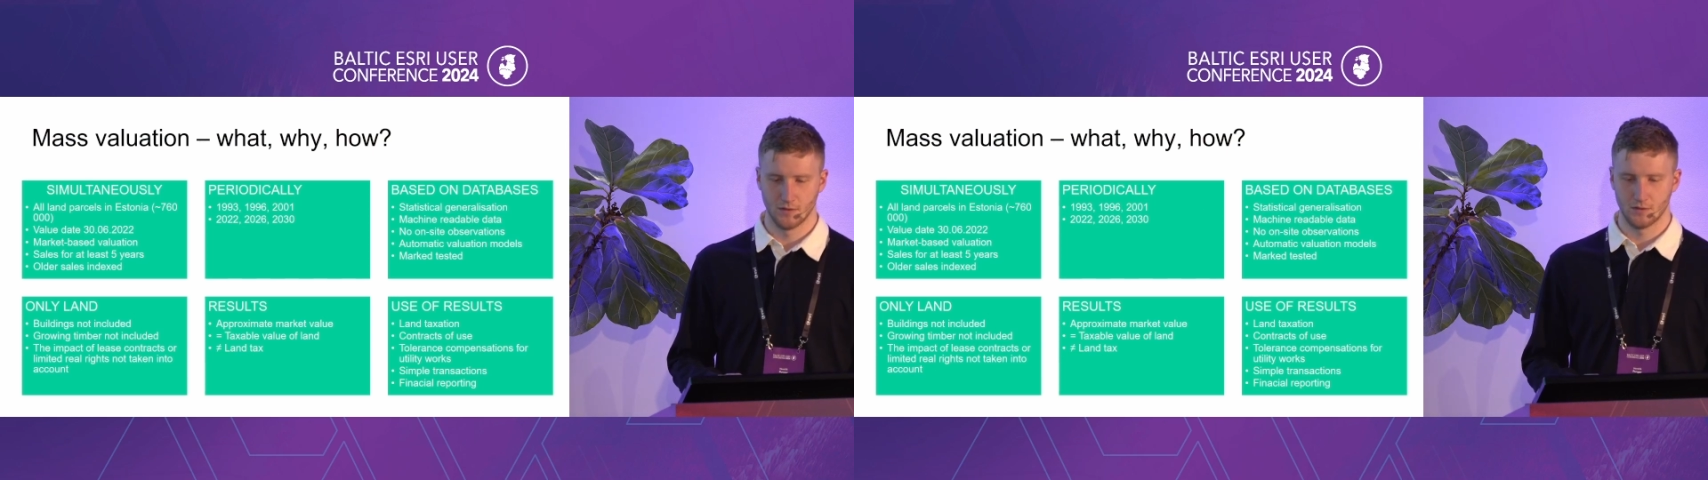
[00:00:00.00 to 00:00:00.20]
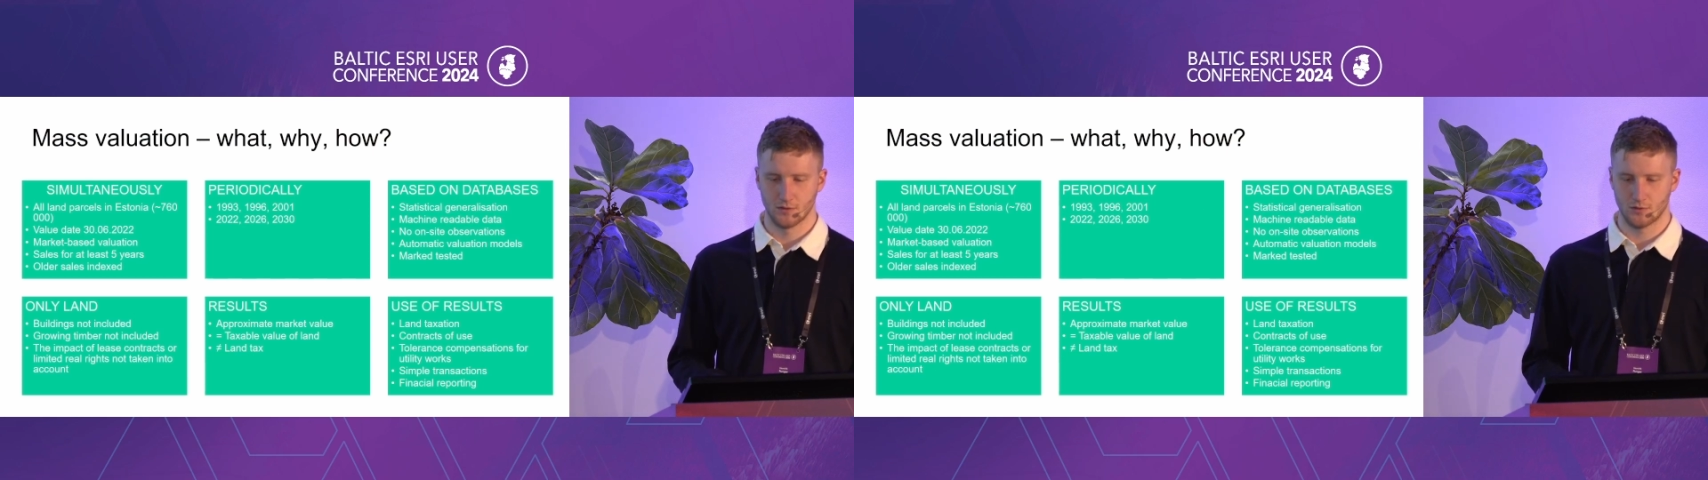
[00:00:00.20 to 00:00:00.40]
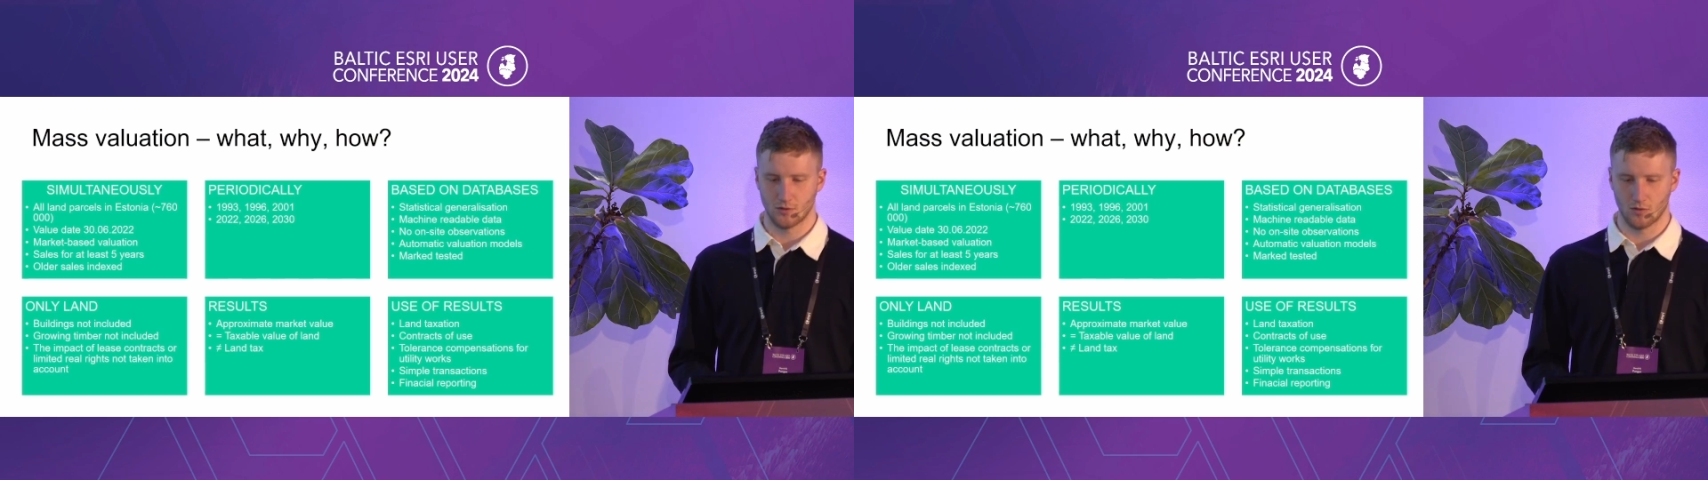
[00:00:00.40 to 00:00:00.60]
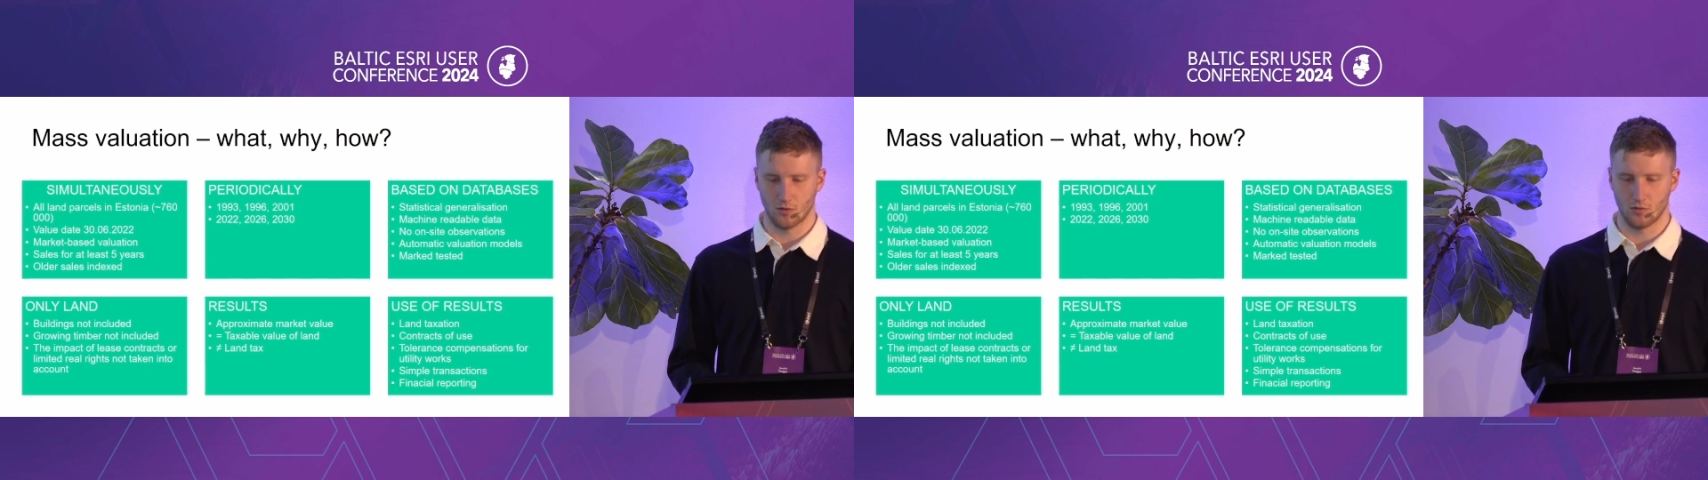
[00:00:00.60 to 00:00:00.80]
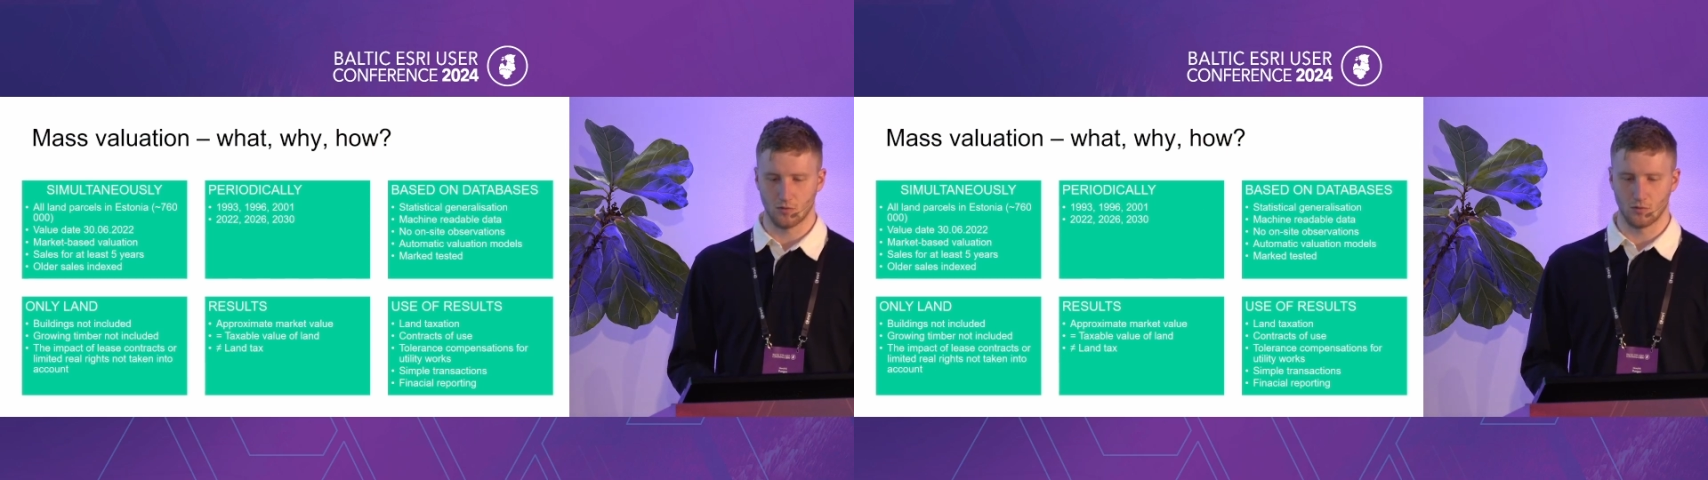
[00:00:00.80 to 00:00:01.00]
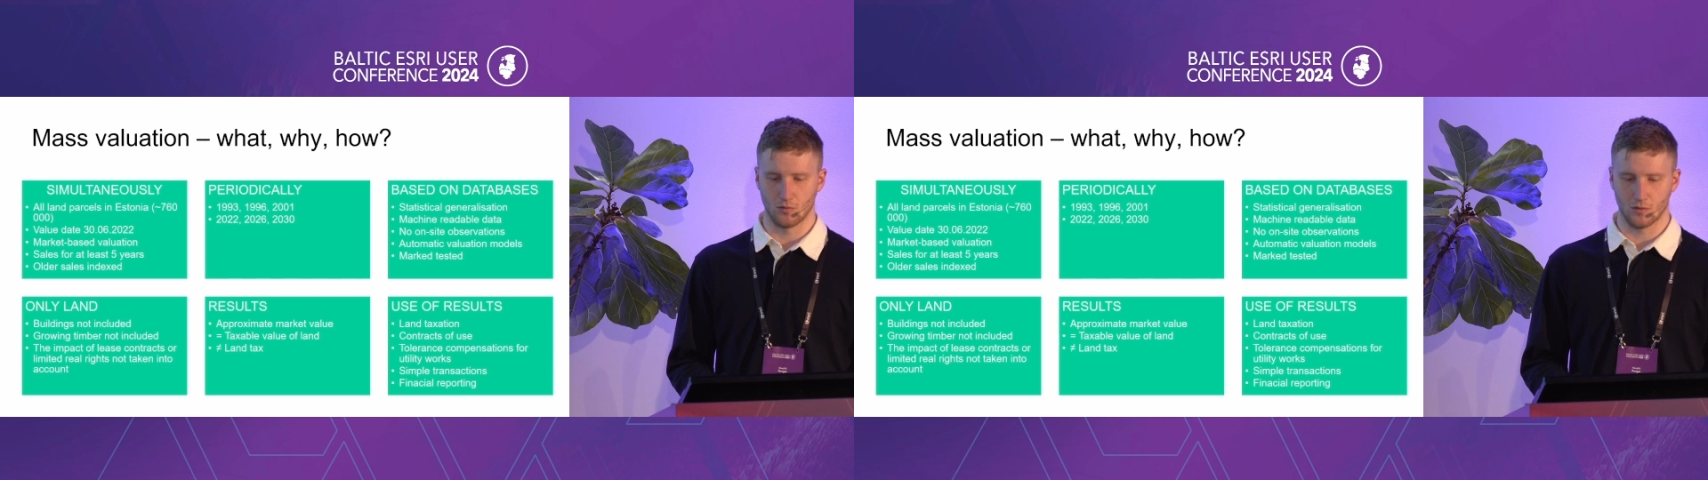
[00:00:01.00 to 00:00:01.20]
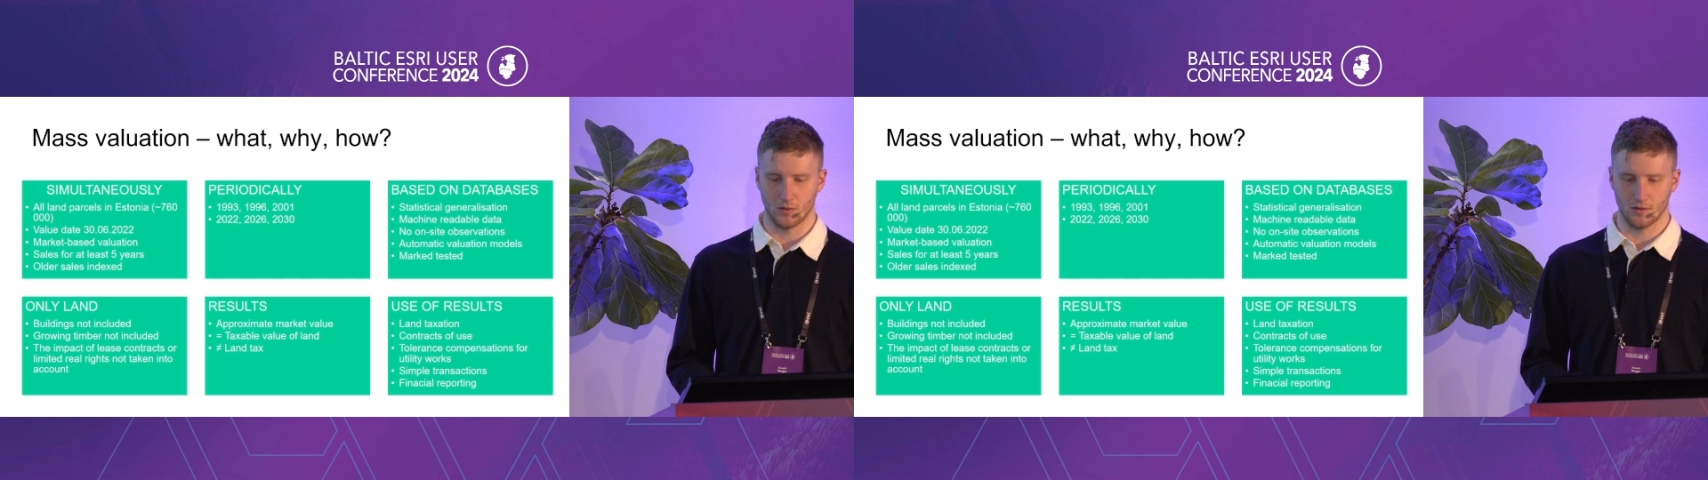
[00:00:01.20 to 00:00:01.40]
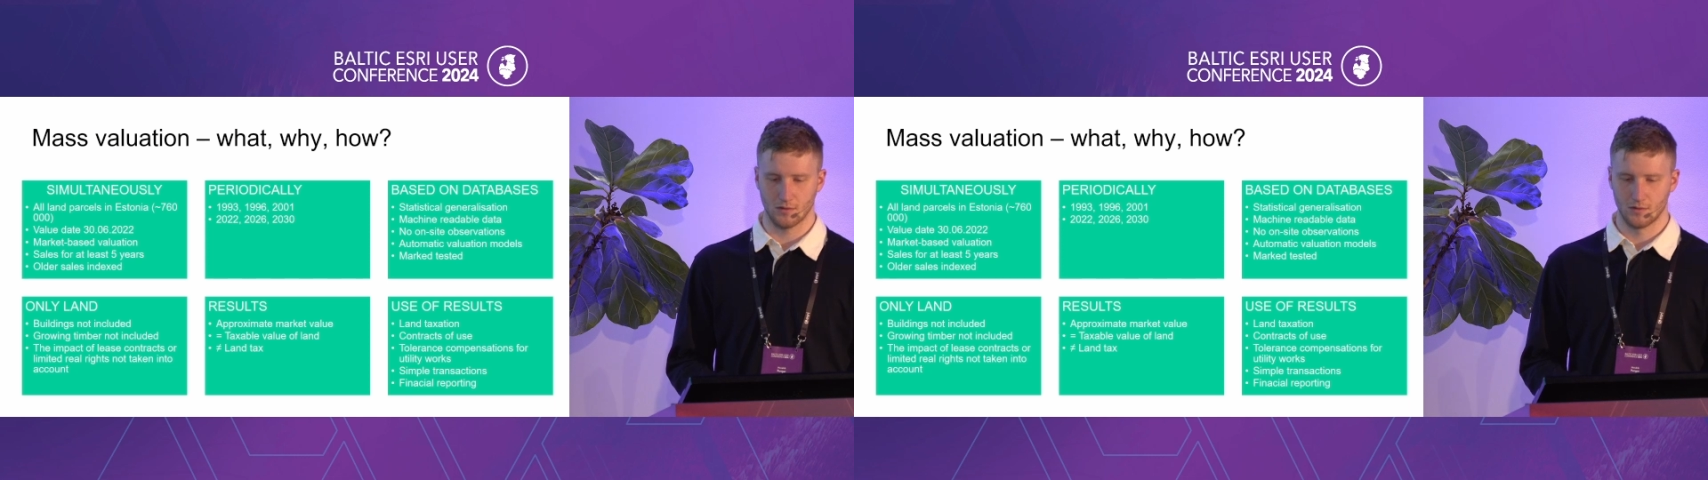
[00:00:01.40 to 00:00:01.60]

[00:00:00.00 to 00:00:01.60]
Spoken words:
So